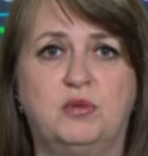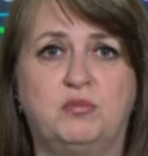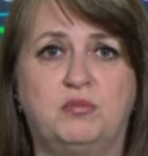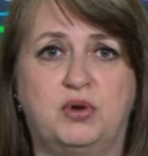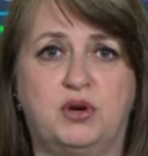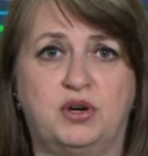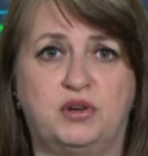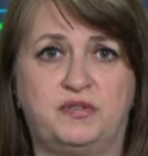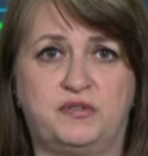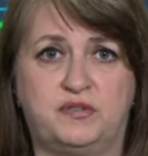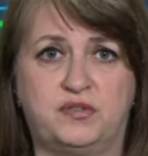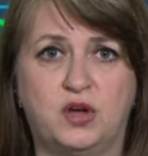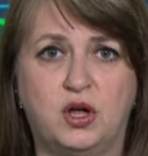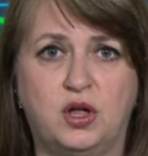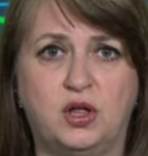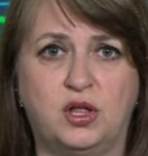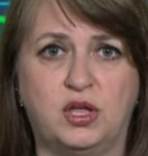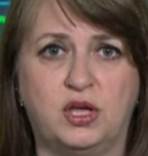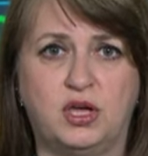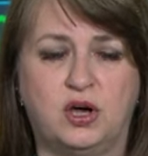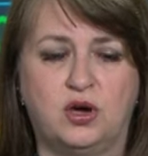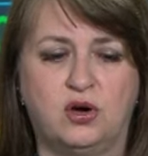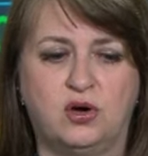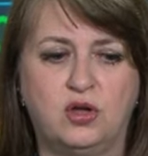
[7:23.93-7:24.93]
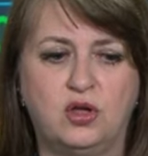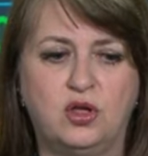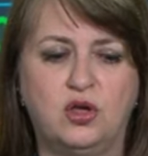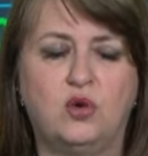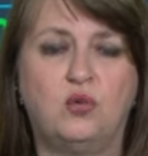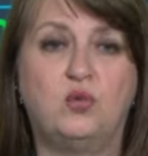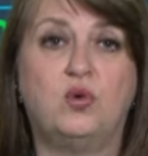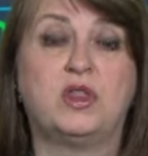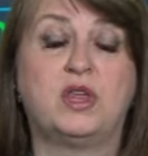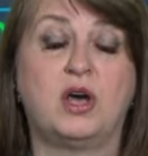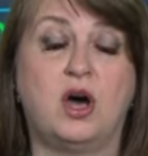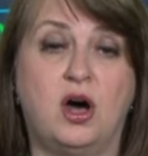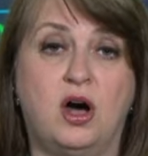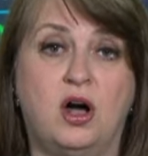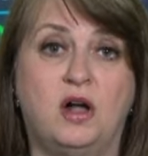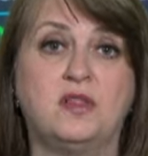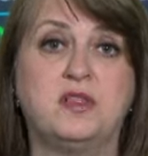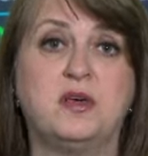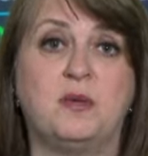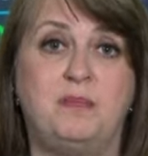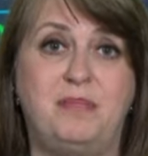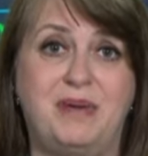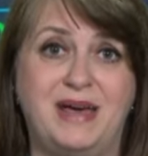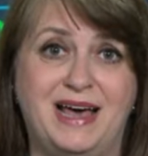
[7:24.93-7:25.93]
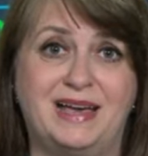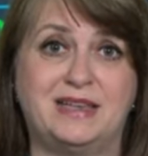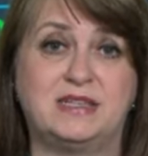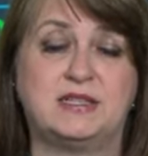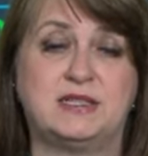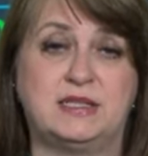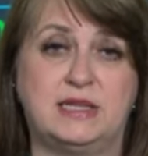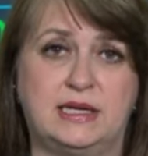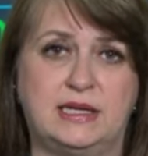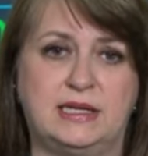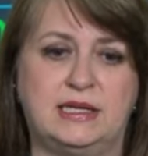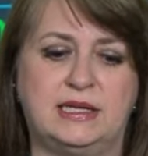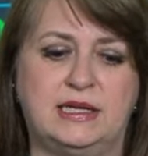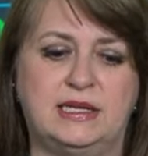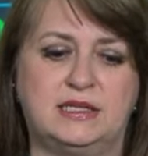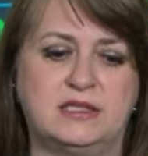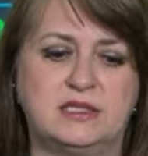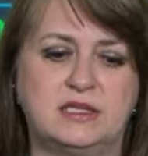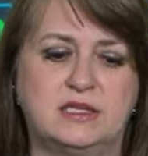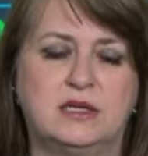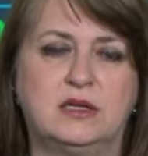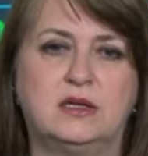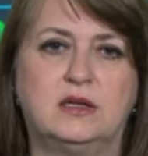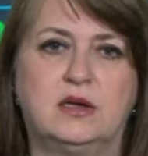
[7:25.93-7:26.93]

portfolio with all the best in it,